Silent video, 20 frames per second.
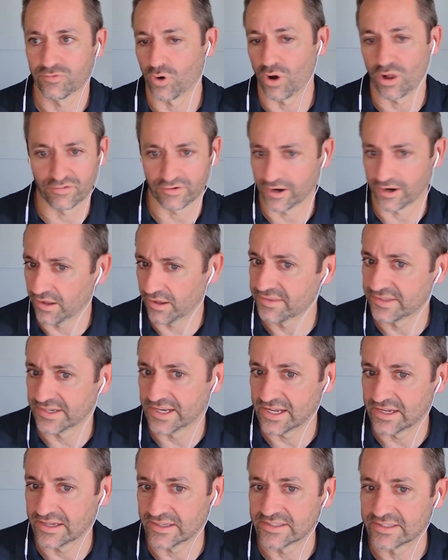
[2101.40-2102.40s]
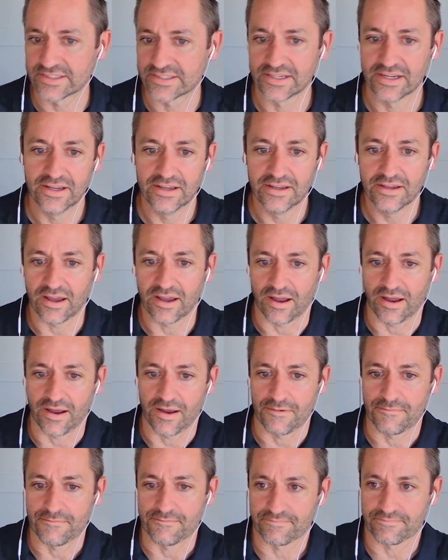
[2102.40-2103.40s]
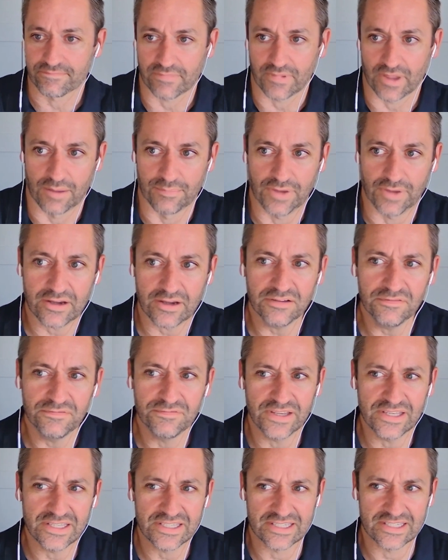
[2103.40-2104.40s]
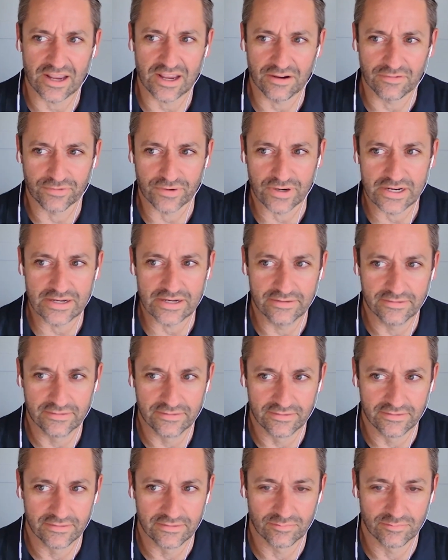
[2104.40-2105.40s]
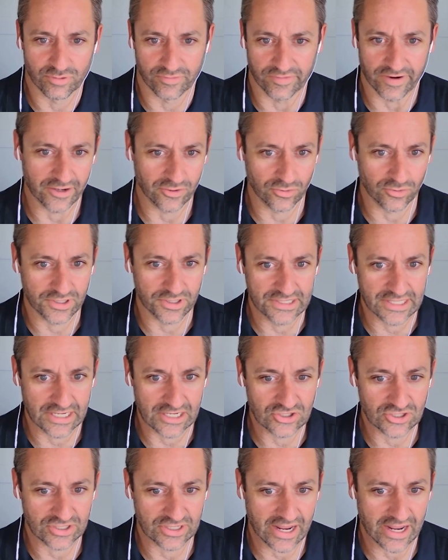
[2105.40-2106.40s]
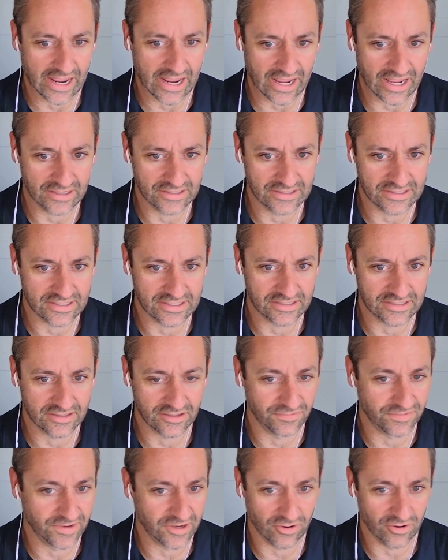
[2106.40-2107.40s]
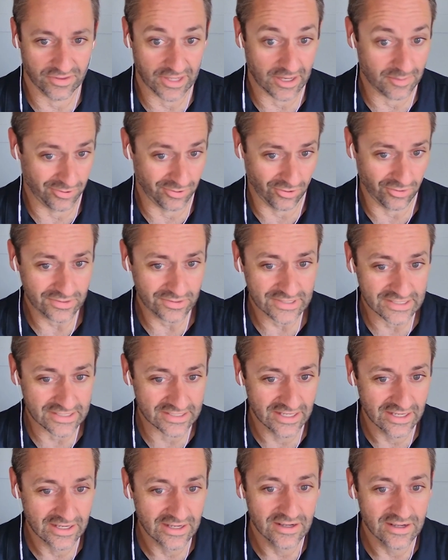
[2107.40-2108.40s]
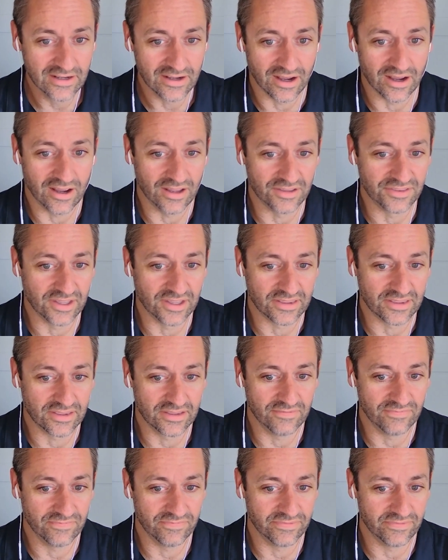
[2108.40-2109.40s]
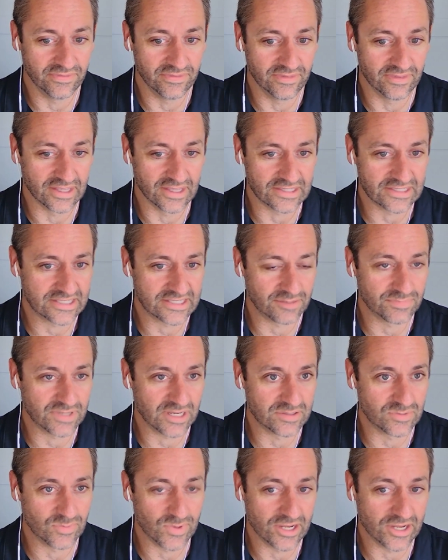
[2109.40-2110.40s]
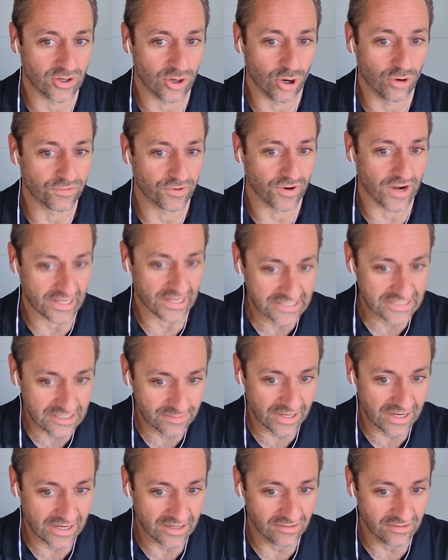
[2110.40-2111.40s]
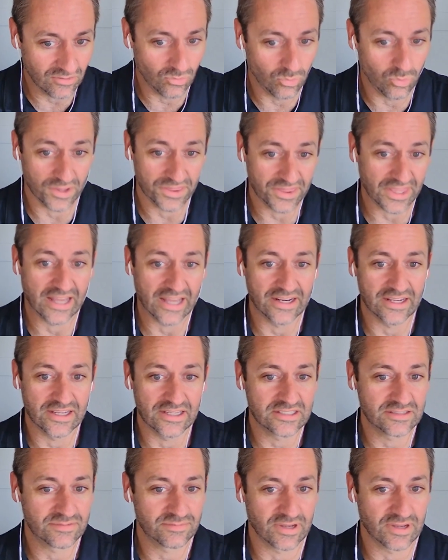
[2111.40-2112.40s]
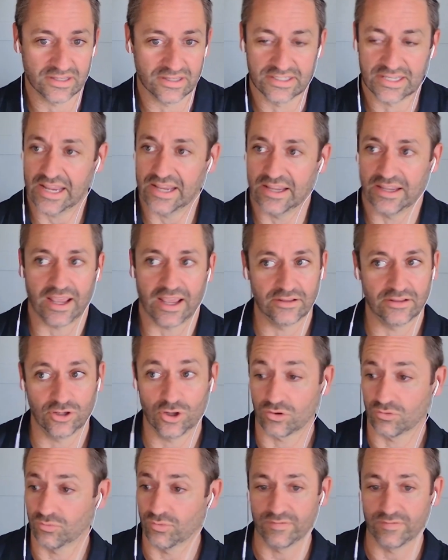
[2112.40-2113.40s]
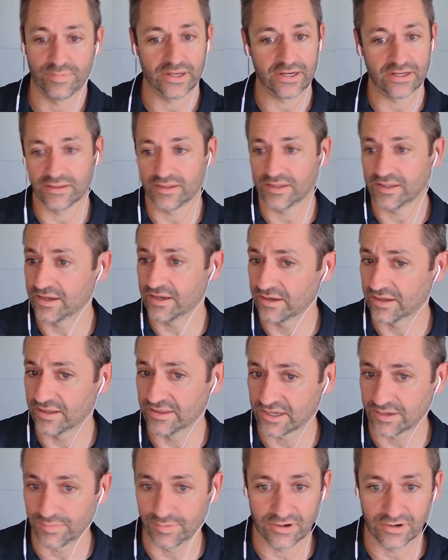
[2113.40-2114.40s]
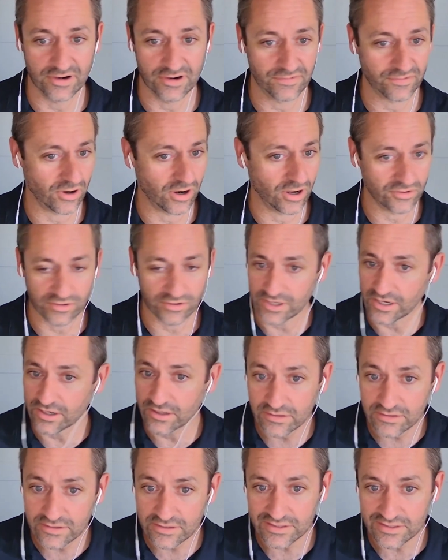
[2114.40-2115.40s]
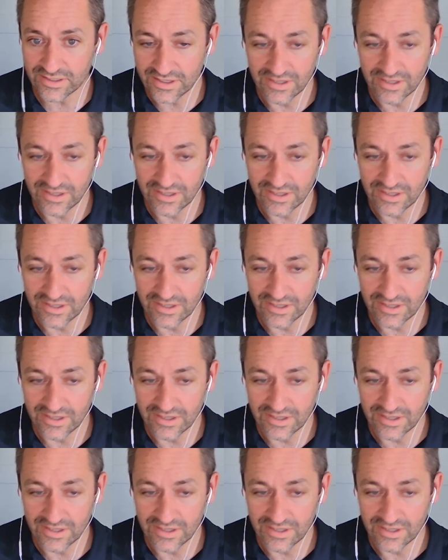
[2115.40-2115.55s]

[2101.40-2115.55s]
all of our health needs? I'm not convinced every provider organization has their finger on that pulse. That sometimes we can overestimate what that is, because hey, look, we've been in the community for 100 years.